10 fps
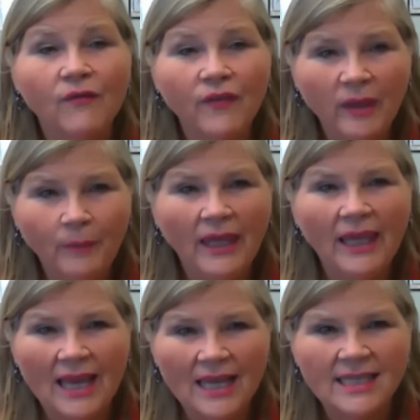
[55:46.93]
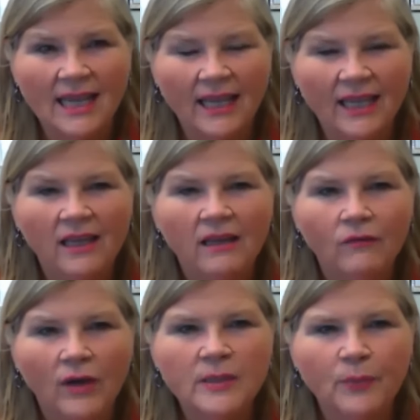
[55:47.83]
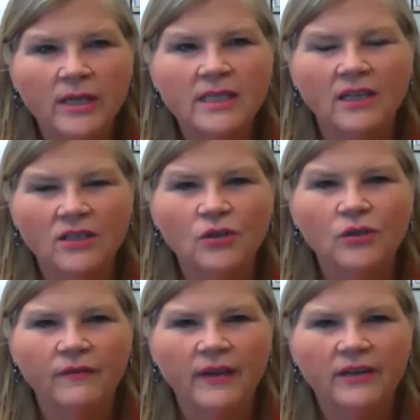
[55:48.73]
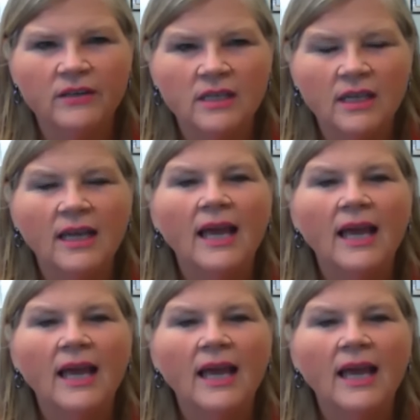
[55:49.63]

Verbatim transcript: VPSA, Vice President Student Affairs,